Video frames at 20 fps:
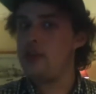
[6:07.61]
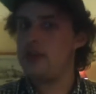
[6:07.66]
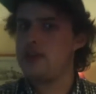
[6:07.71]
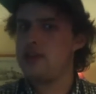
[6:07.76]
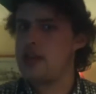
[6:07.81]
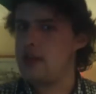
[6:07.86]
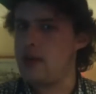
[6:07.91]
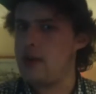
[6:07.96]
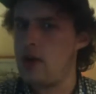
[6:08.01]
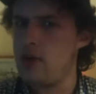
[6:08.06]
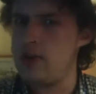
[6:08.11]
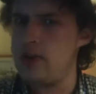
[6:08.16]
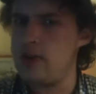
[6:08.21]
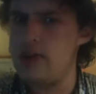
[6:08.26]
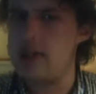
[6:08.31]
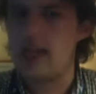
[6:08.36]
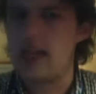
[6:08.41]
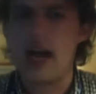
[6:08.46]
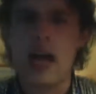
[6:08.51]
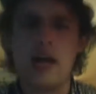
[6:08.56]
demo with the
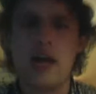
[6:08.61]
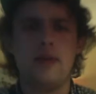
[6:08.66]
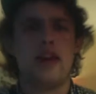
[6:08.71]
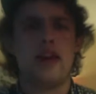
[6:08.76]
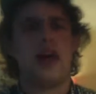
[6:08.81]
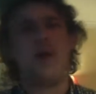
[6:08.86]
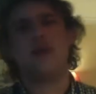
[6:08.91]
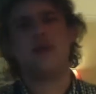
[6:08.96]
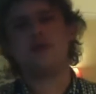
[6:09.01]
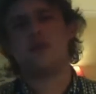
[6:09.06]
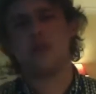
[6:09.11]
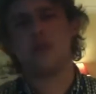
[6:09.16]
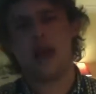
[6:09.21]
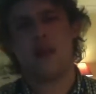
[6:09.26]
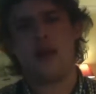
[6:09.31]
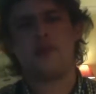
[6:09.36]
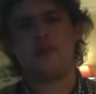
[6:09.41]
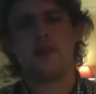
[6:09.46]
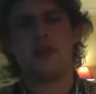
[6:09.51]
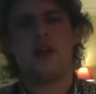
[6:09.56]
game and how it's all
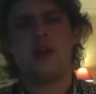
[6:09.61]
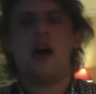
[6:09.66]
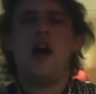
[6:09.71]
captured.